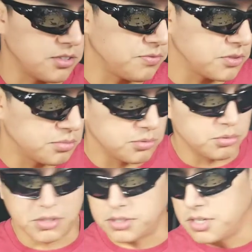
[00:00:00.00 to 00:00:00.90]
difference
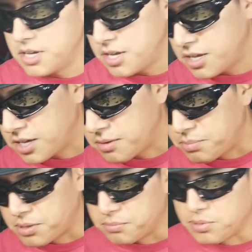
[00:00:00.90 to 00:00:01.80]
between it
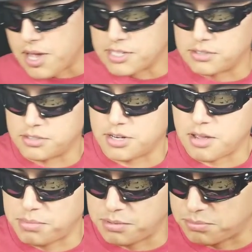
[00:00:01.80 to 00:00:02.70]
being plastered and
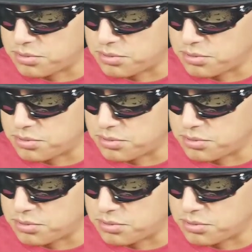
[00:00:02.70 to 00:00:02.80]
not being